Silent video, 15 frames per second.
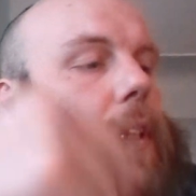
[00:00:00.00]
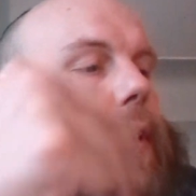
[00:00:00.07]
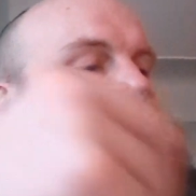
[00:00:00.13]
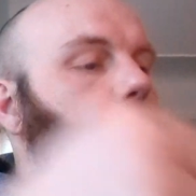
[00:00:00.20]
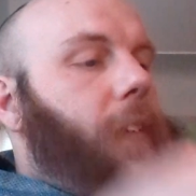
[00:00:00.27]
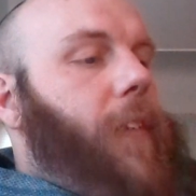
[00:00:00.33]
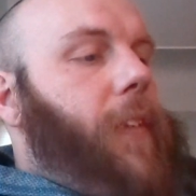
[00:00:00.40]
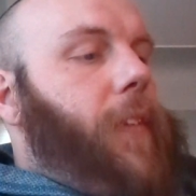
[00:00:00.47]

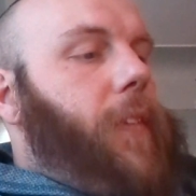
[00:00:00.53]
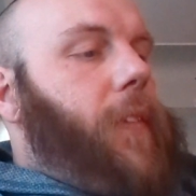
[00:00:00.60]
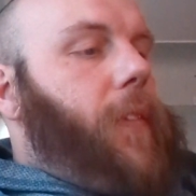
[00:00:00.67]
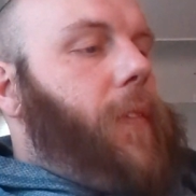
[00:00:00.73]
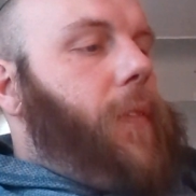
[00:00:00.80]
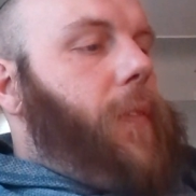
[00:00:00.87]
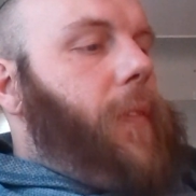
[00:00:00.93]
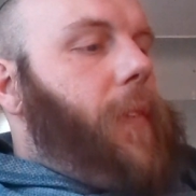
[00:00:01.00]
It,
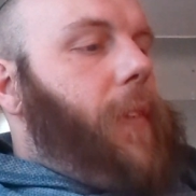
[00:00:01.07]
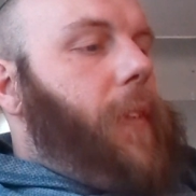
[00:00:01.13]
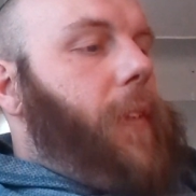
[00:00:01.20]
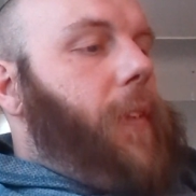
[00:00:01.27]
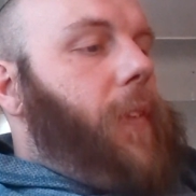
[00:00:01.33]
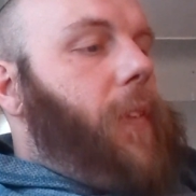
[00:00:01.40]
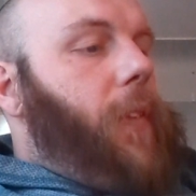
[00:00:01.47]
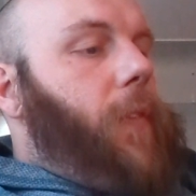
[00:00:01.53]

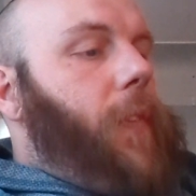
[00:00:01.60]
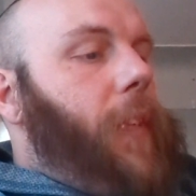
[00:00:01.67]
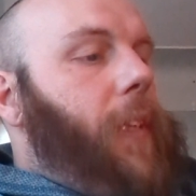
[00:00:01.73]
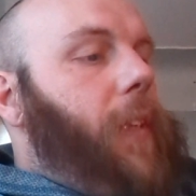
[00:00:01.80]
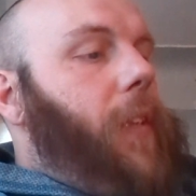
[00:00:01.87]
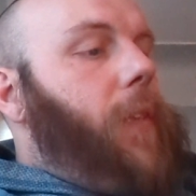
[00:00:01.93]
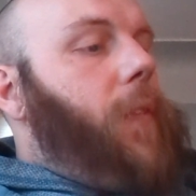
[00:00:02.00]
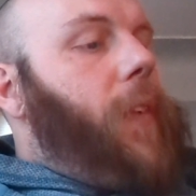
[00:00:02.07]
the
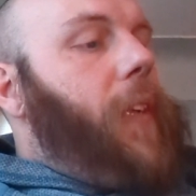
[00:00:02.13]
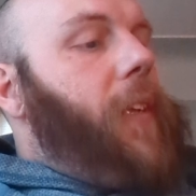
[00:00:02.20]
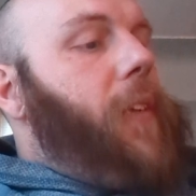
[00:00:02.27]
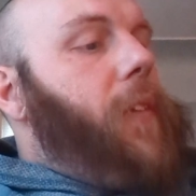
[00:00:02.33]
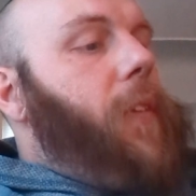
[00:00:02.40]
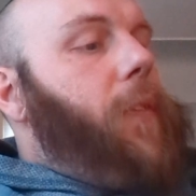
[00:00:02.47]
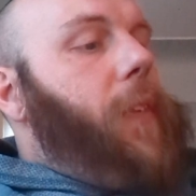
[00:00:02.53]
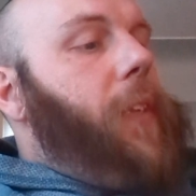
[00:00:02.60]

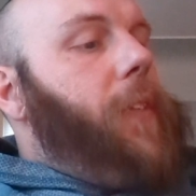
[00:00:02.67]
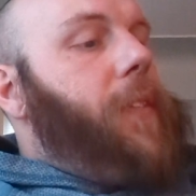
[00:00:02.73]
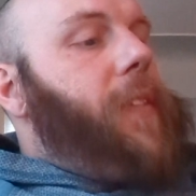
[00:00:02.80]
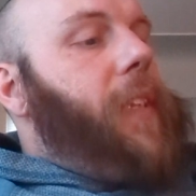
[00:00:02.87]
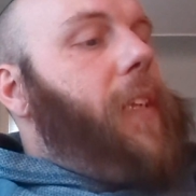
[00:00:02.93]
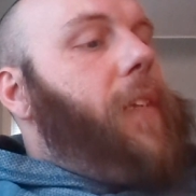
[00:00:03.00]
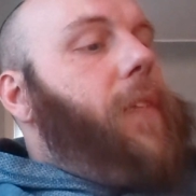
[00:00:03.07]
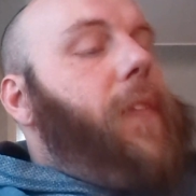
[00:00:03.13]
real is
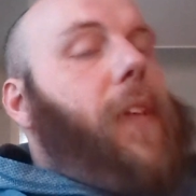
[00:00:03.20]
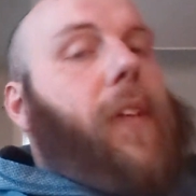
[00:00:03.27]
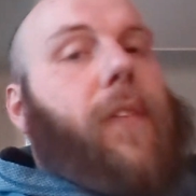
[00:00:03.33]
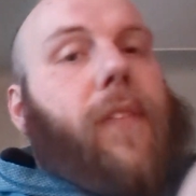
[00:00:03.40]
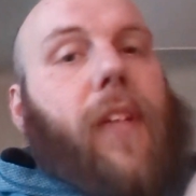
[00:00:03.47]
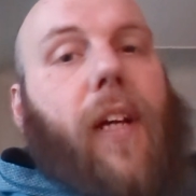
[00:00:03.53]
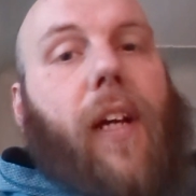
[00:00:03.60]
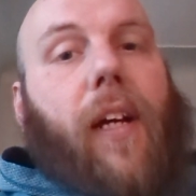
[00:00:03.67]
not afraid
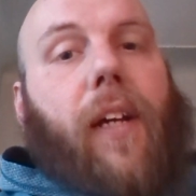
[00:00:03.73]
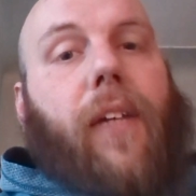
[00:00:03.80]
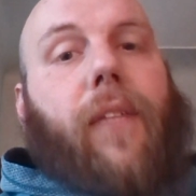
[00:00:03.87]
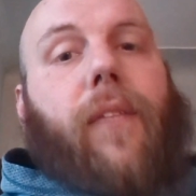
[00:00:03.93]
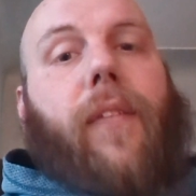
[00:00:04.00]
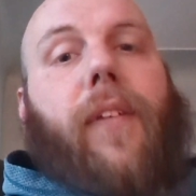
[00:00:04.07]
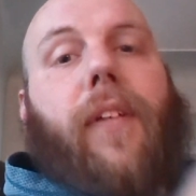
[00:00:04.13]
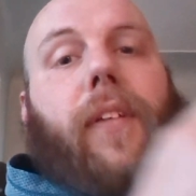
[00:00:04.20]
of
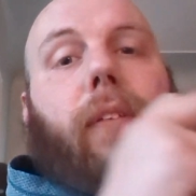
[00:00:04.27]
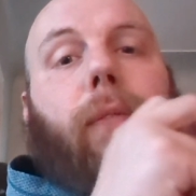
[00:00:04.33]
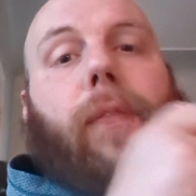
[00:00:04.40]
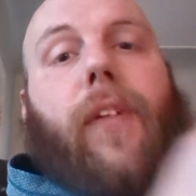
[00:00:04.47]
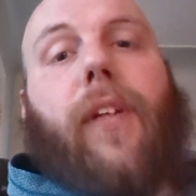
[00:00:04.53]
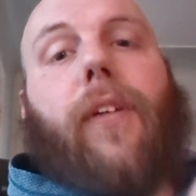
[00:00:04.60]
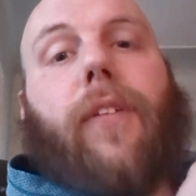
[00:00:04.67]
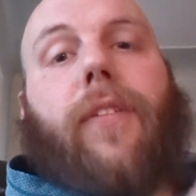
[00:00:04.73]
time. The
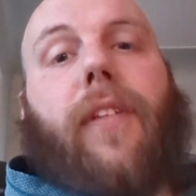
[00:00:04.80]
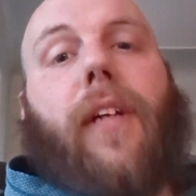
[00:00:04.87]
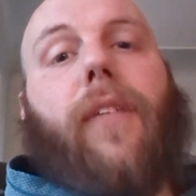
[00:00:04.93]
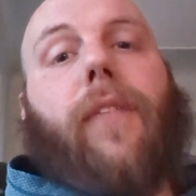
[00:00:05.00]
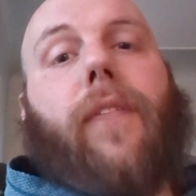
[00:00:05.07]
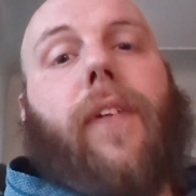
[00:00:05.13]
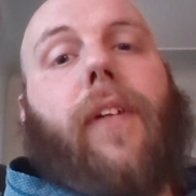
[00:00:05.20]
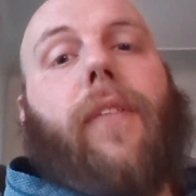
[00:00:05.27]
real is
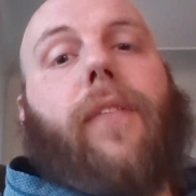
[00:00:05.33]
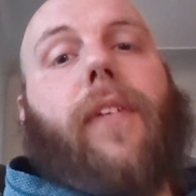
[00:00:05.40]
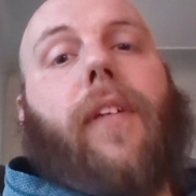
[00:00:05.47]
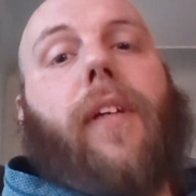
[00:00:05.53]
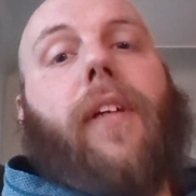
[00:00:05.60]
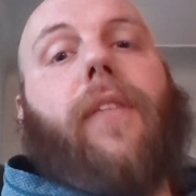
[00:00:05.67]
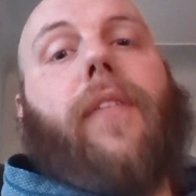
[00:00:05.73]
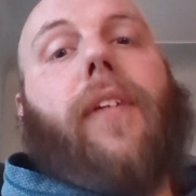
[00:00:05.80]
not afraid of
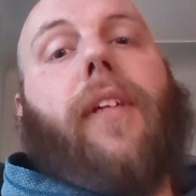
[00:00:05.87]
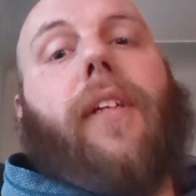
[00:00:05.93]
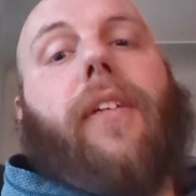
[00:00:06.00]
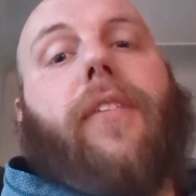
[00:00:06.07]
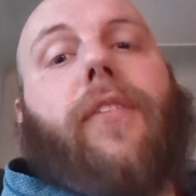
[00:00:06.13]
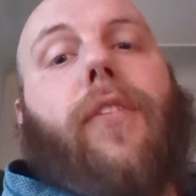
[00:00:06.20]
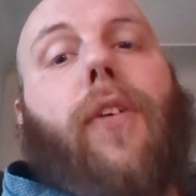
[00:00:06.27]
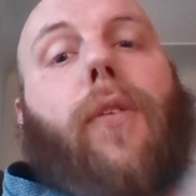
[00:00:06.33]
time.
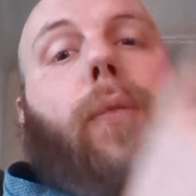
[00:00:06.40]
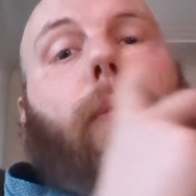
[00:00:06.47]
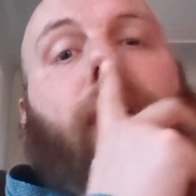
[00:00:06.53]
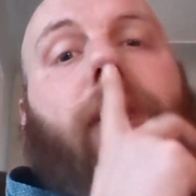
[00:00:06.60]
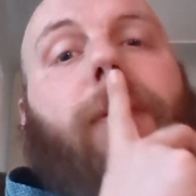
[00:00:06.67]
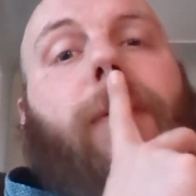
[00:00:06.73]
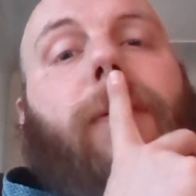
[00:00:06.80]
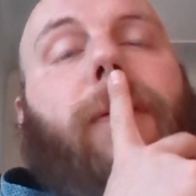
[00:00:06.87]
So
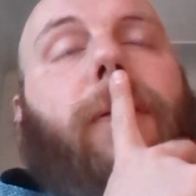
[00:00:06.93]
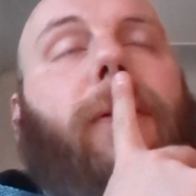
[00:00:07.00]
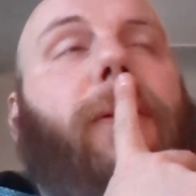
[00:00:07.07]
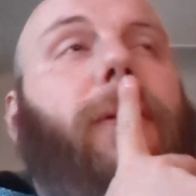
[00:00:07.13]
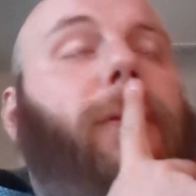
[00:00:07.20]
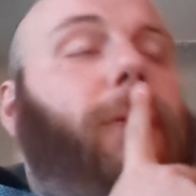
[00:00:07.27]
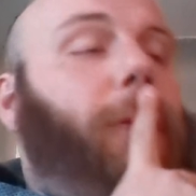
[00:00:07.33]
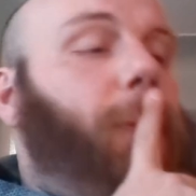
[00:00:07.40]
what
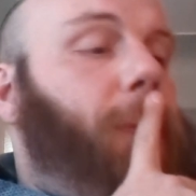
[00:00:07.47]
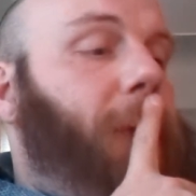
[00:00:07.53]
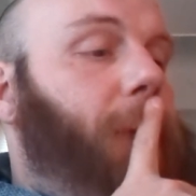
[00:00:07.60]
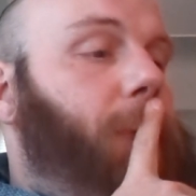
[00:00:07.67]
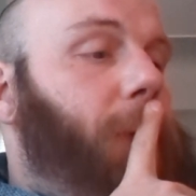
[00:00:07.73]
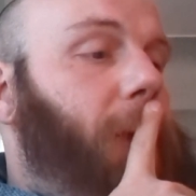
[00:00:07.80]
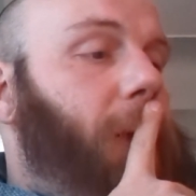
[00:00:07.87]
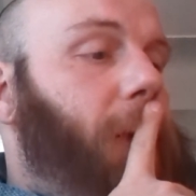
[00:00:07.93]
do you
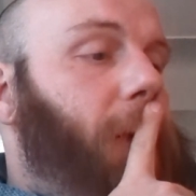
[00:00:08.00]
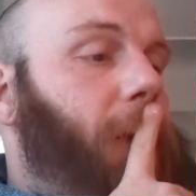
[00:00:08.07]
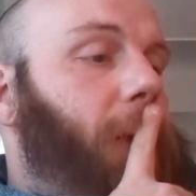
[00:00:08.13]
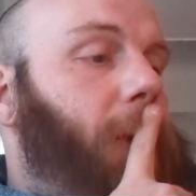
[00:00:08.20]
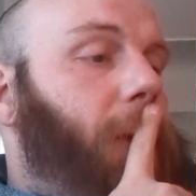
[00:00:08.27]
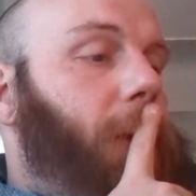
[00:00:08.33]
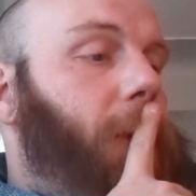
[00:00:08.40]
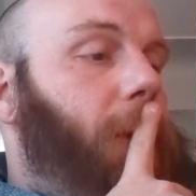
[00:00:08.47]
mean by
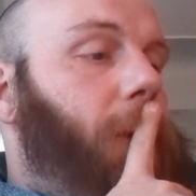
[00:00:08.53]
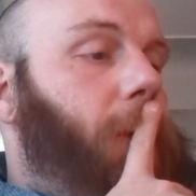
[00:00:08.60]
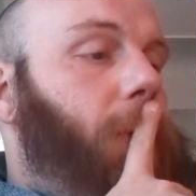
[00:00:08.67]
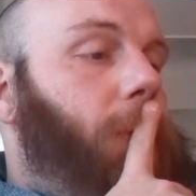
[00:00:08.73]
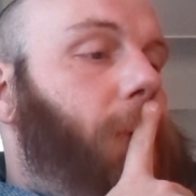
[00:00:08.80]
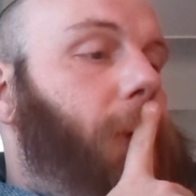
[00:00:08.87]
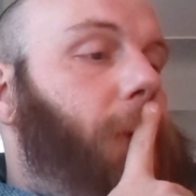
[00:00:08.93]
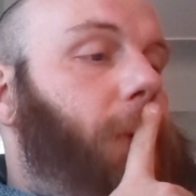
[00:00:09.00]
that? The
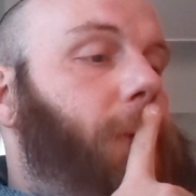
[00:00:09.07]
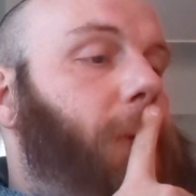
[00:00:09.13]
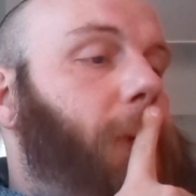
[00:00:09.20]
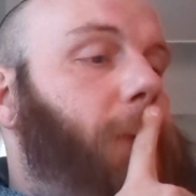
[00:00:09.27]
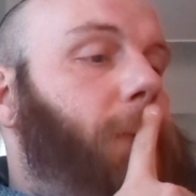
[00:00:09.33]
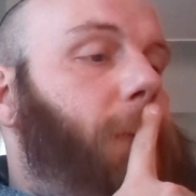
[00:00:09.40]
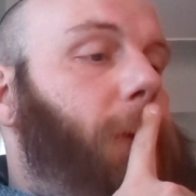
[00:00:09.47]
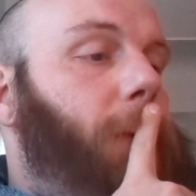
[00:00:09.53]
real is
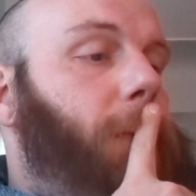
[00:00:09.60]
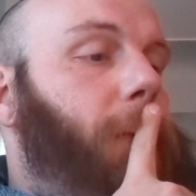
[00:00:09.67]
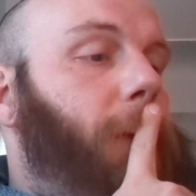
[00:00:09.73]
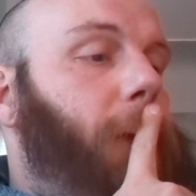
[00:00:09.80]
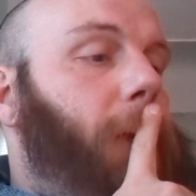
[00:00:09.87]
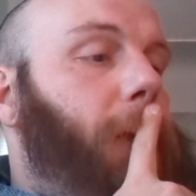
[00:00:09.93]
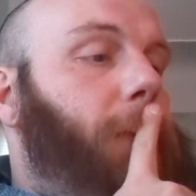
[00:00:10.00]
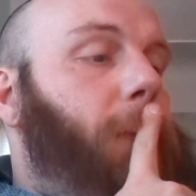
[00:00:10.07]
not afraid of
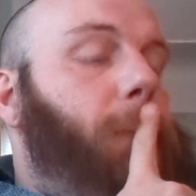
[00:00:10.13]
time.